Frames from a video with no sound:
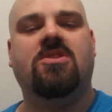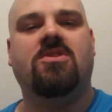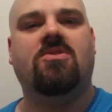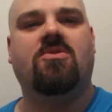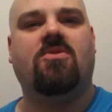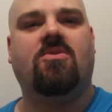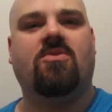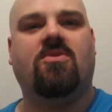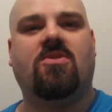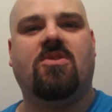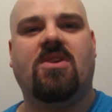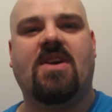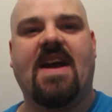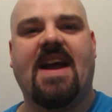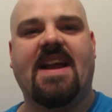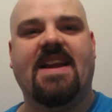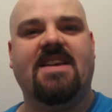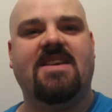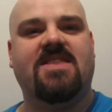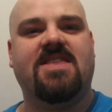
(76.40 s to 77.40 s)
or
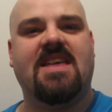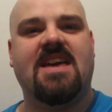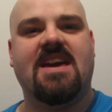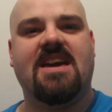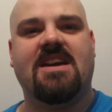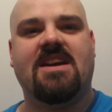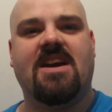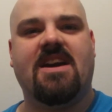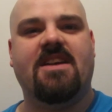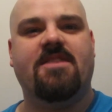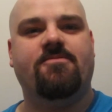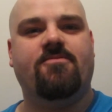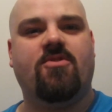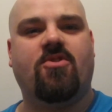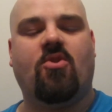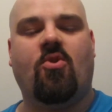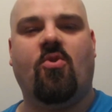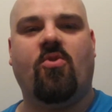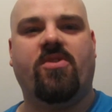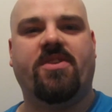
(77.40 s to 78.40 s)
anything, any
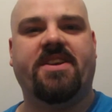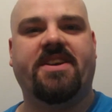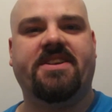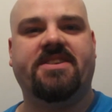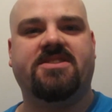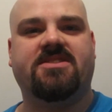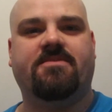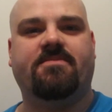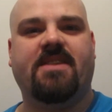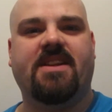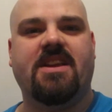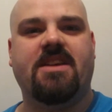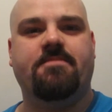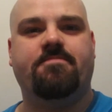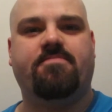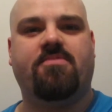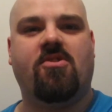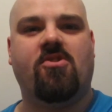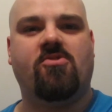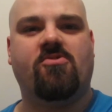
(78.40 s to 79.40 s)
recordings of any
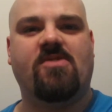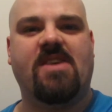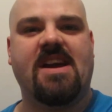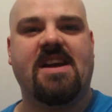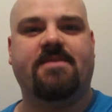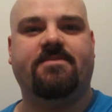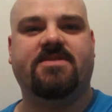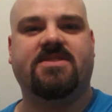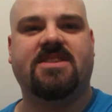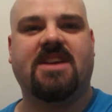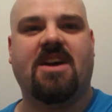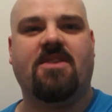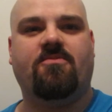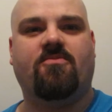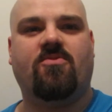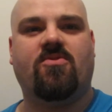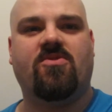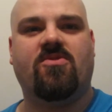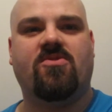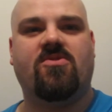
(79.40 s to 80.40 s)
programs that
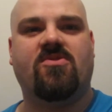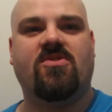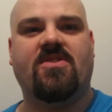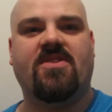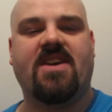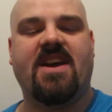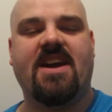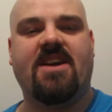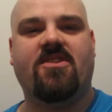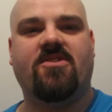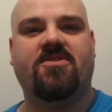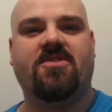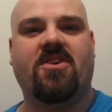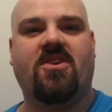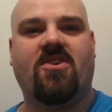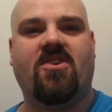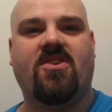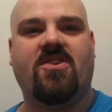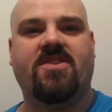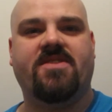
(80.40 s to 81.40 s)
were aired
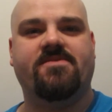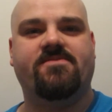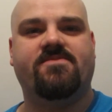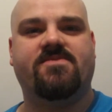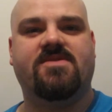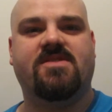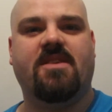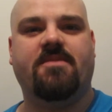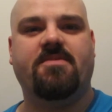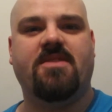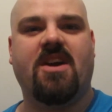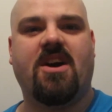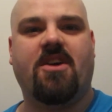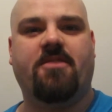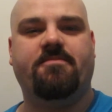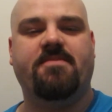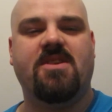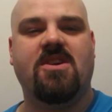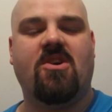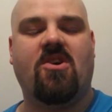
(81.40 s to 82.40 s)
on
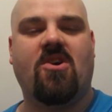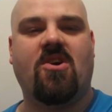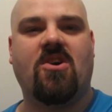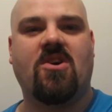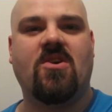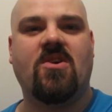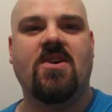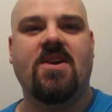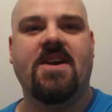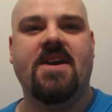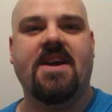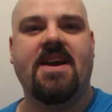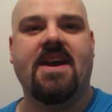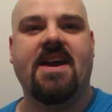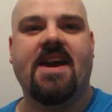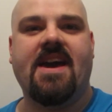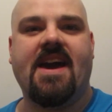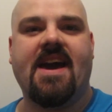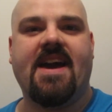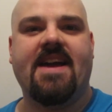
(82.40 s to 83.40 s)
WLBR
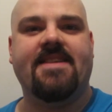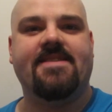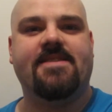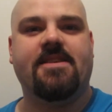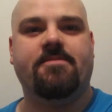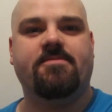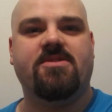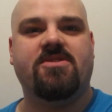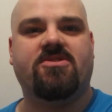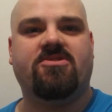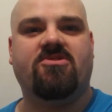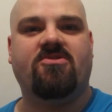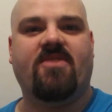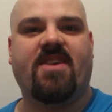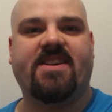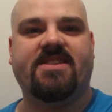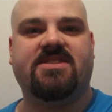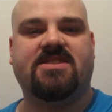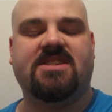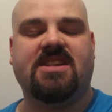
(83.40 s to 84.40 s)

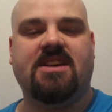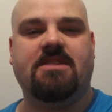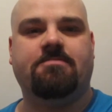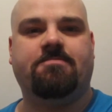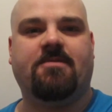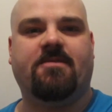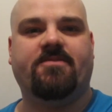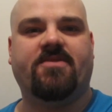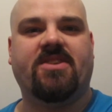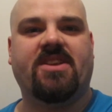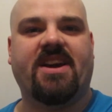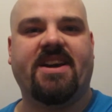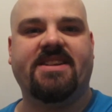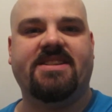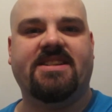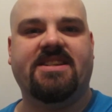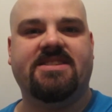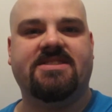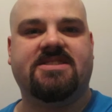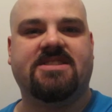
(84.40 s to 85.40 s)
NWQIC from the
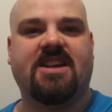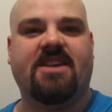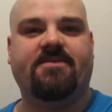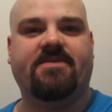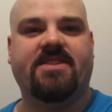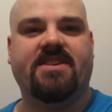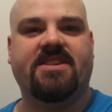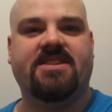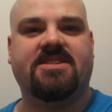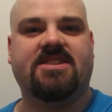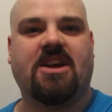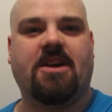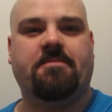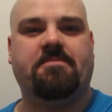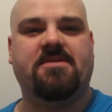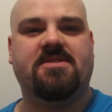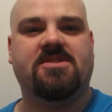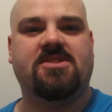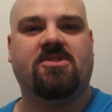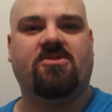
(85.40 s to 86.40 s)
1970s
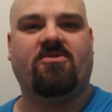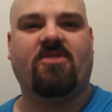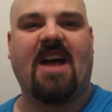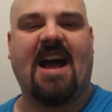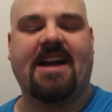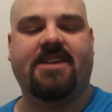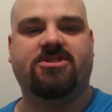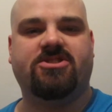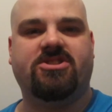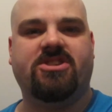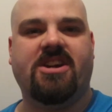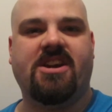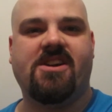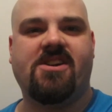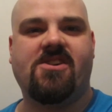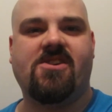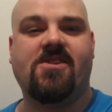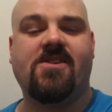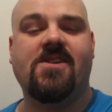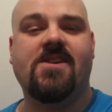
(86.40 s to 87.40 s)
up until last
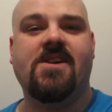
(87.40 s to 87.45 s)
year,